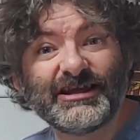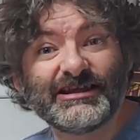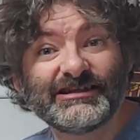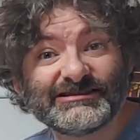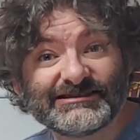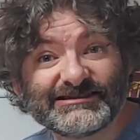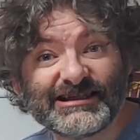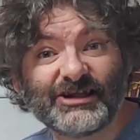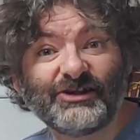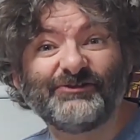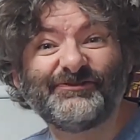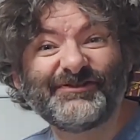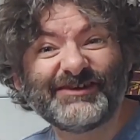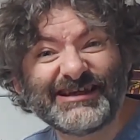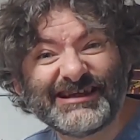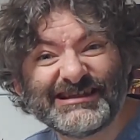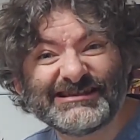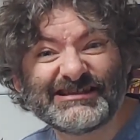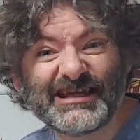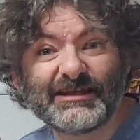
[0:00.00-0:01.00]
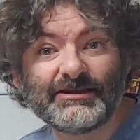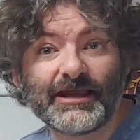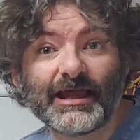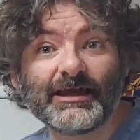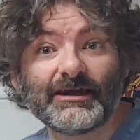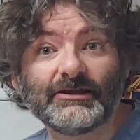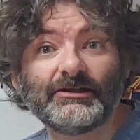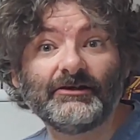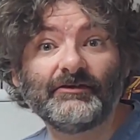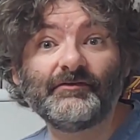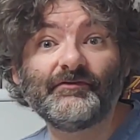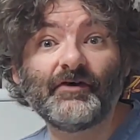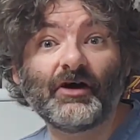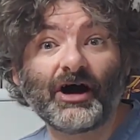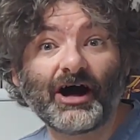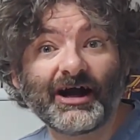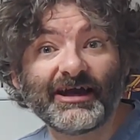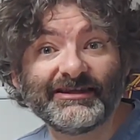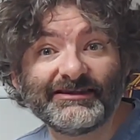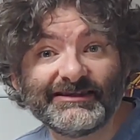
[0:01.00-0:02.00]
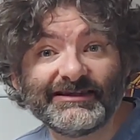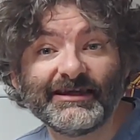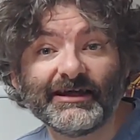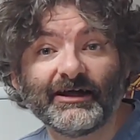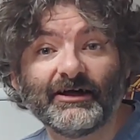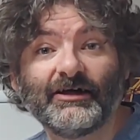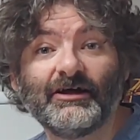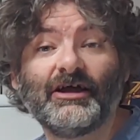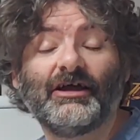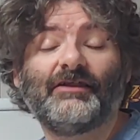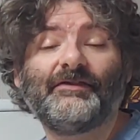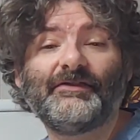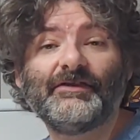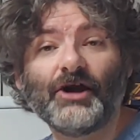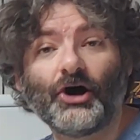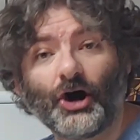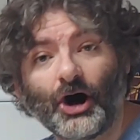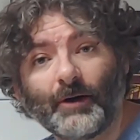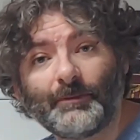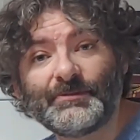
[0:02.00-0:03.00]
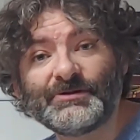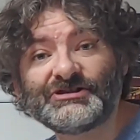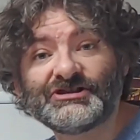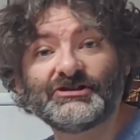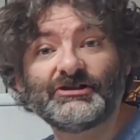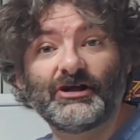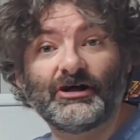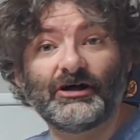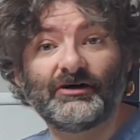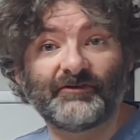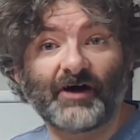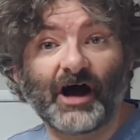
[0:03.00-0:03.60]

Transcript: itself is a negative idea. The opposite of